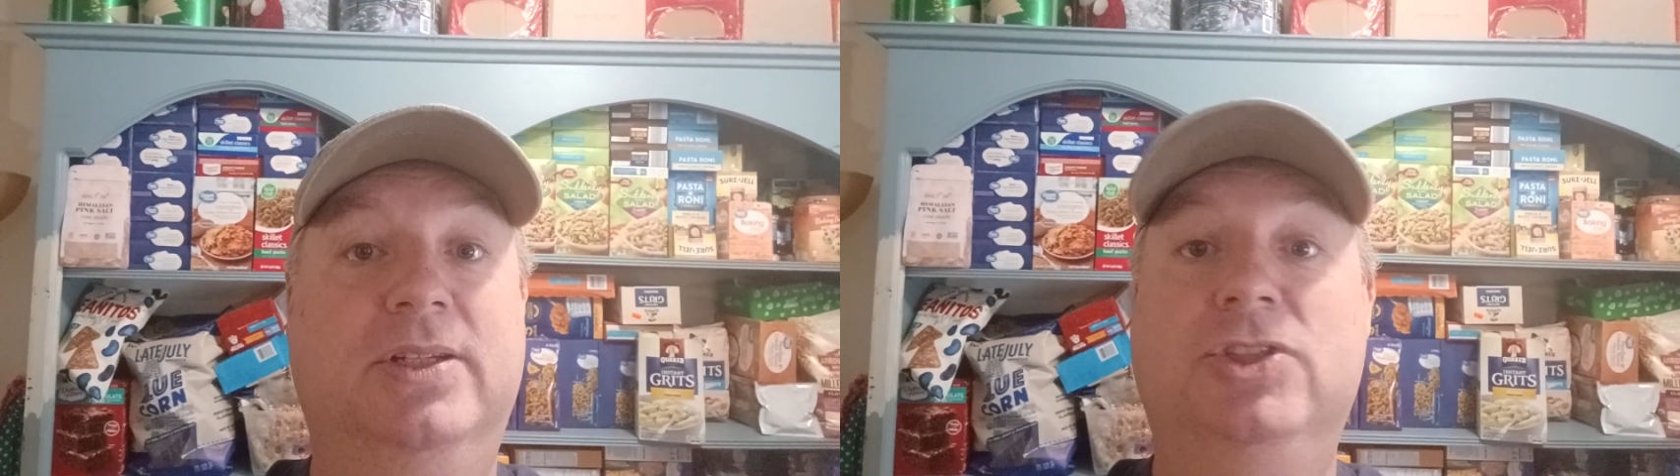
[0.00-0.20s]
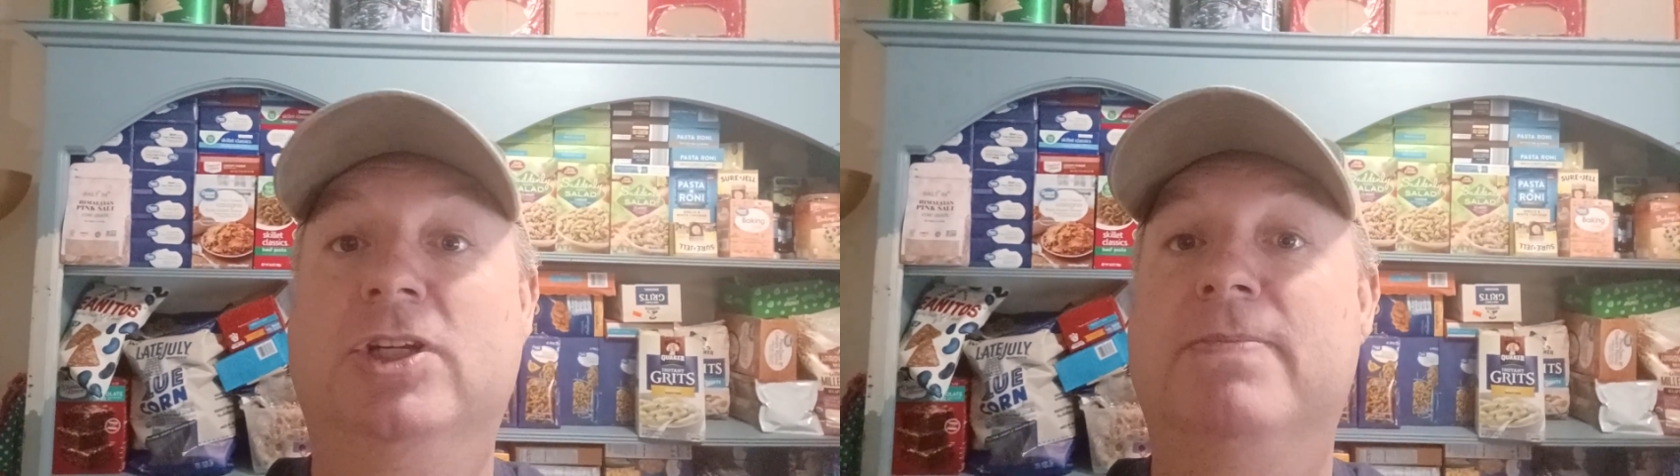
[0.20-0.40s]

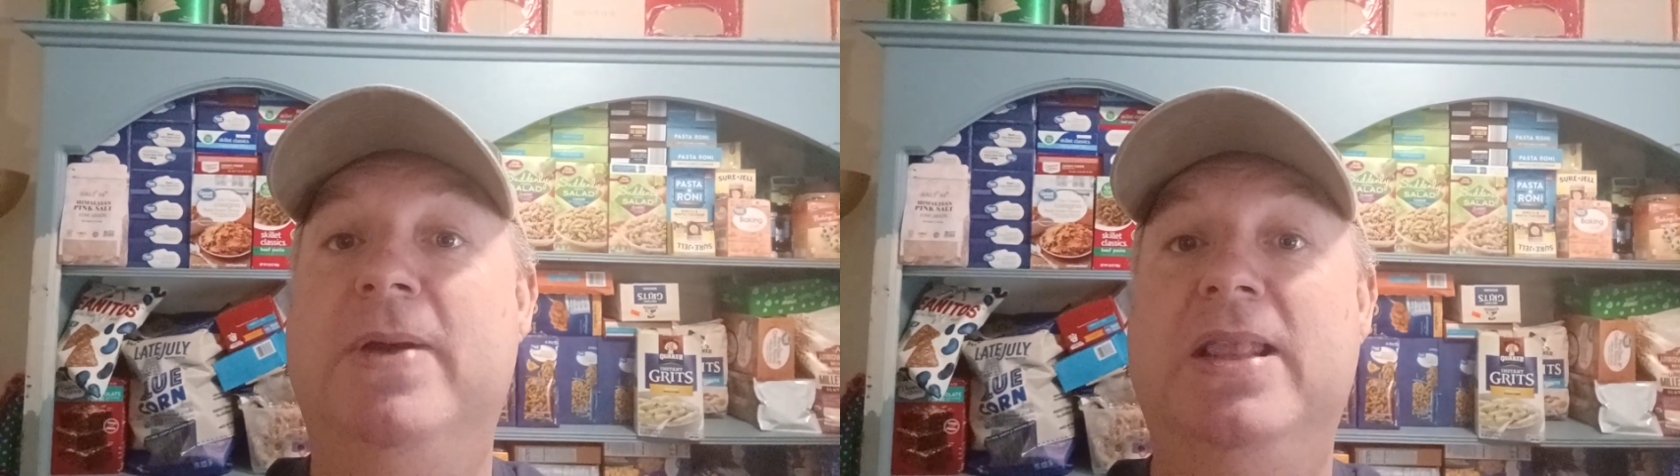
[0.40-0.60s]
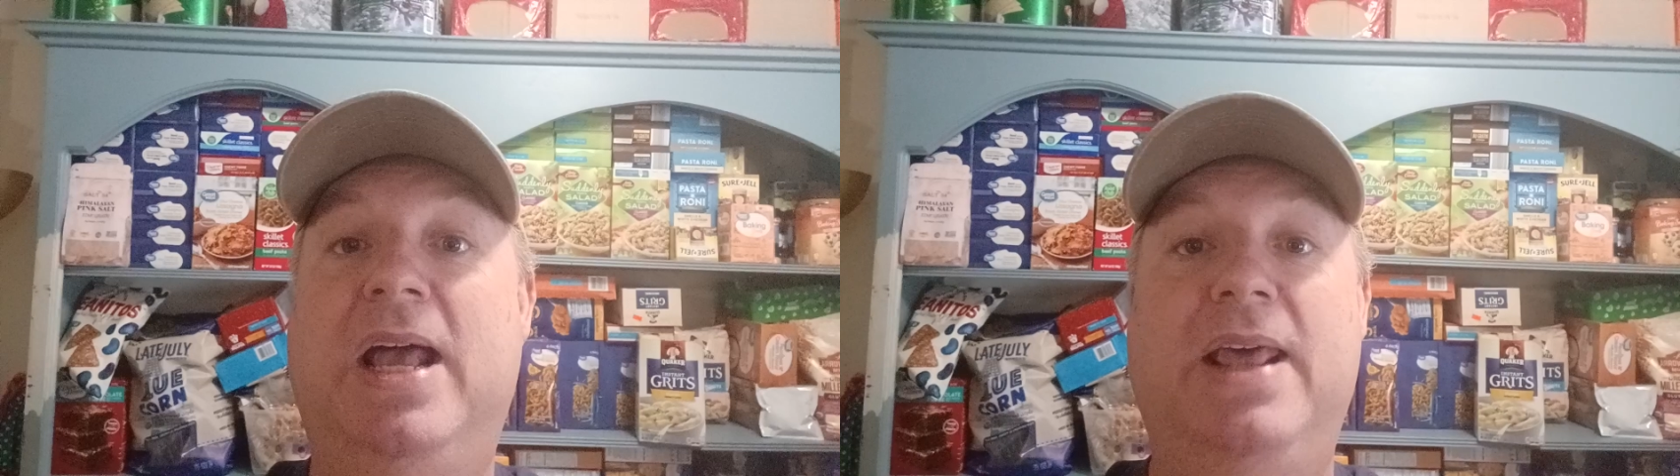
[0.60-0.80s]
Shouldn't
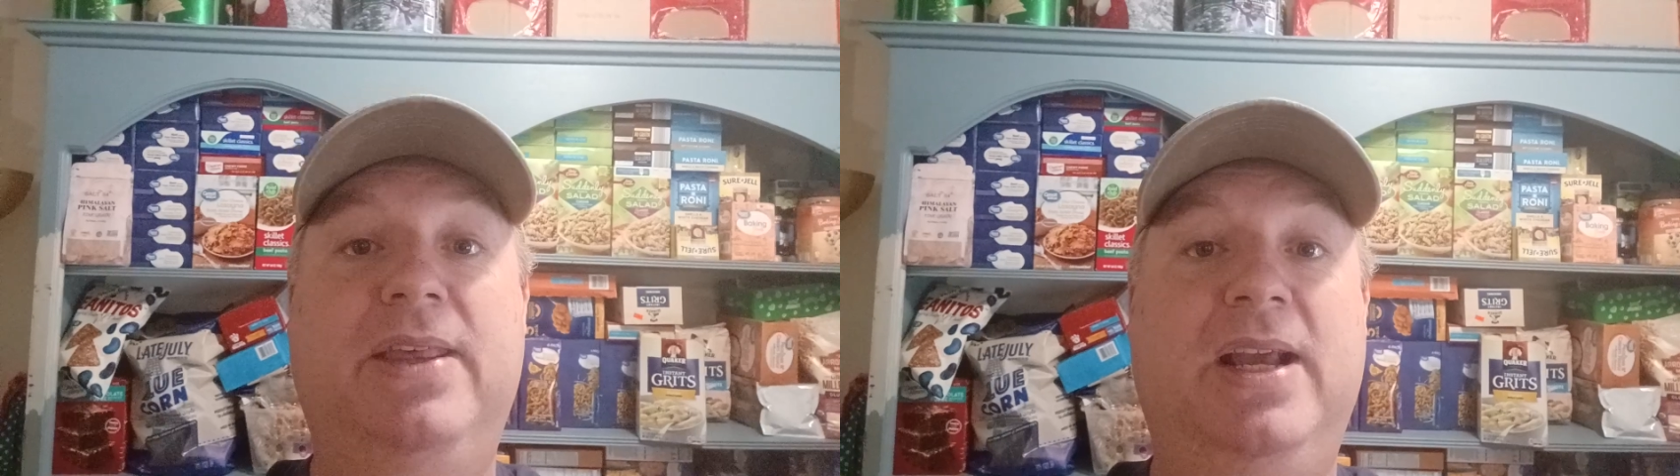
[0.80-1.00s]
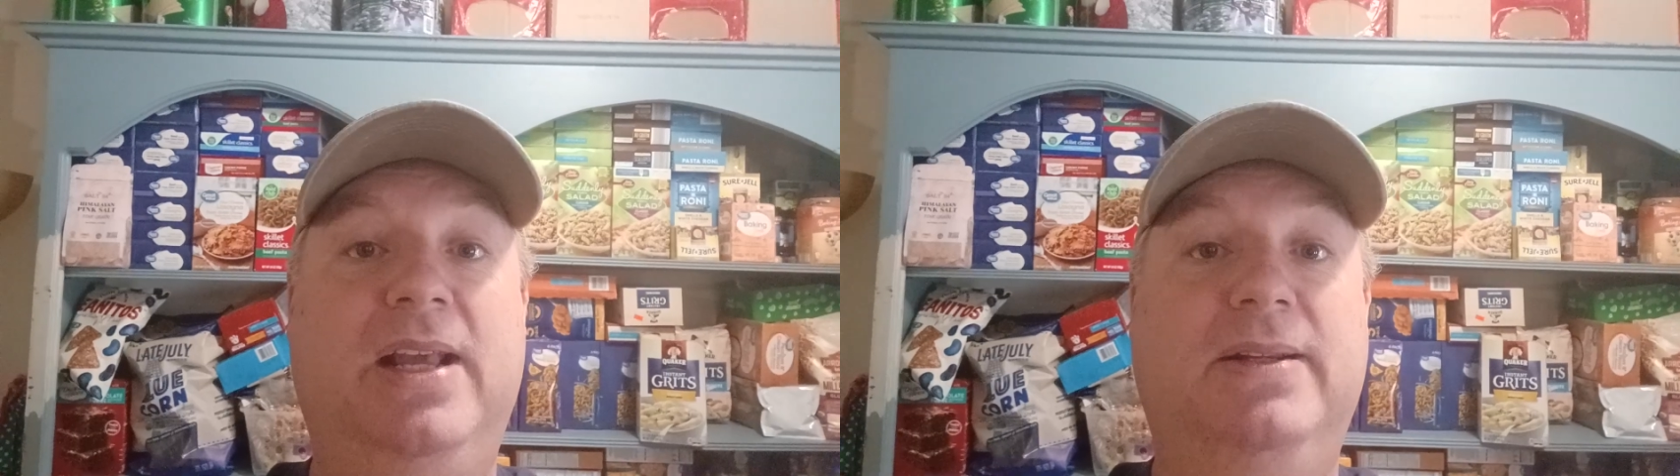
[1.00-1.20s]
be like
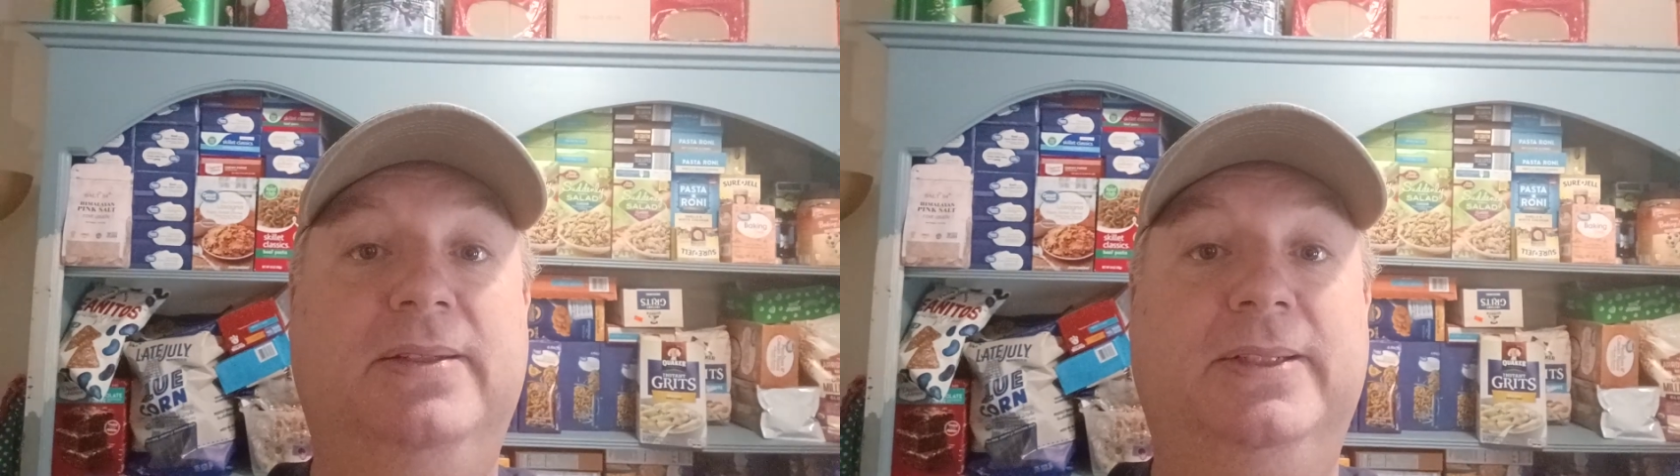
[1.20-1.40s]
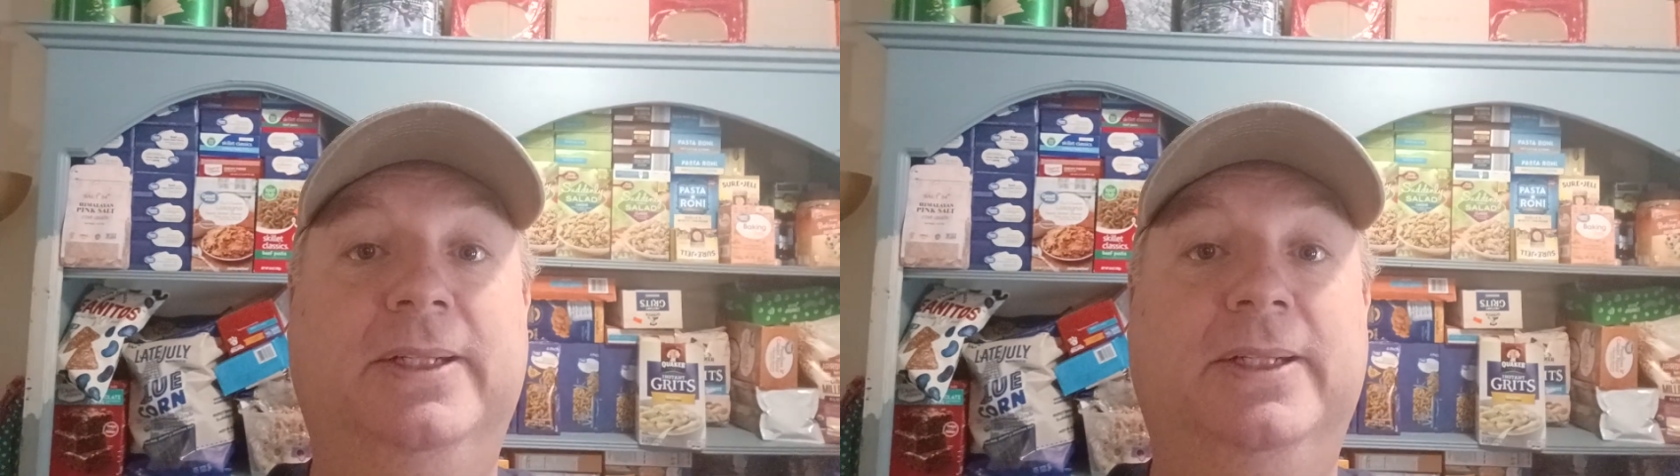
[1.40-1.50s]
that,